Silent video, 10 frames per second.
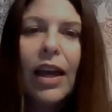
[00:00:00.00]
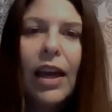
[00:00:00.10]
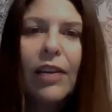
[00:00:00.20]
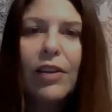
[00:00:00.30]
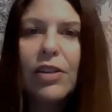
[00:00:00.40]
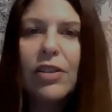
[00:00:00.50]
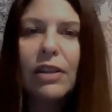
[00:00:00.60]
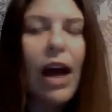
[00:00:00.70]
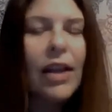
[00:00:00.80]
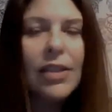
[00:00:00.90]
And there's
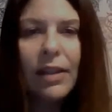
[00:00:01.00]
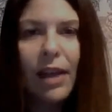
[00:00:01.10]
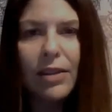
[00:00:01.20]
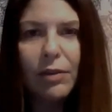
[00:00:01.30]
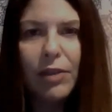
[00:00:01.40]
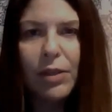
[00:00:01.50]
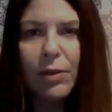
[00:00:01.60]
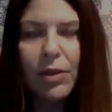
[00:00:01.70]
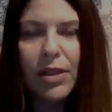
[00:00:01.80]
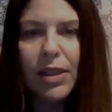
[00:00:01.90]
lots and lots of
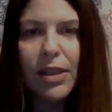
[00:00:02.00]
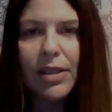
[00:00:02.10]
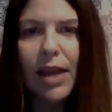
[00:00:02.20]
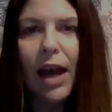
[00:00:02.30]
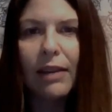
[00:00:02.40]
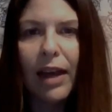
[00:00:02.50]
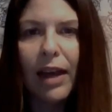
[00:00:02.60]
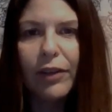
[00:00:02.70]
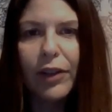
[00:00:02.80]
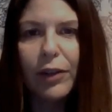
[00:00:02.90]
resources
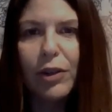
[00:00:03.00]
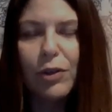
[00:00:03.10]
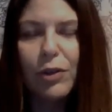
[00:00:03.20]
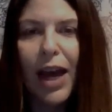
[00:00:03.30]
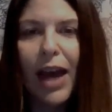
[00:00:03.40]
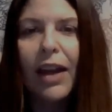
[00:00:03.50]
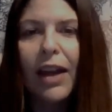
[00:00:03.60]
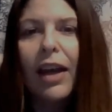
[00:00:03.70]
online for you to do that.